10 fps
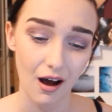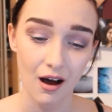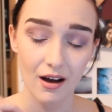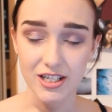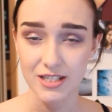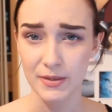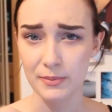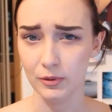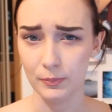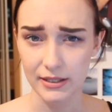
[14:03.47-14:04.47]
are just
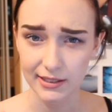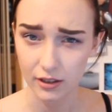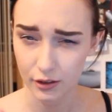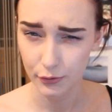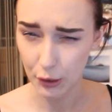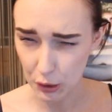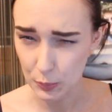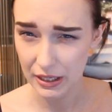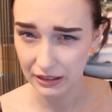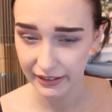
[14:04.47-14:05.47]
people being
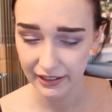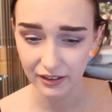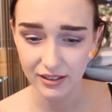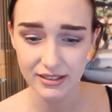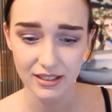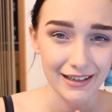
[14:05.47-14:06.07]
coping linkers,